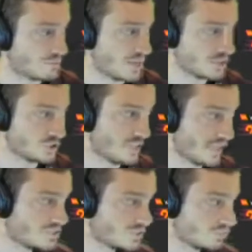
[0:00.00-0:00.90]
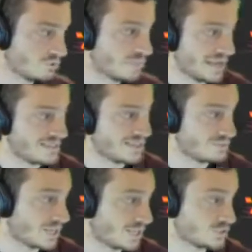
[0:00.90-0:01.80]
module, Ansible,
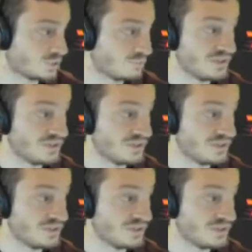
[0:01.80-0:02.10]
Python module,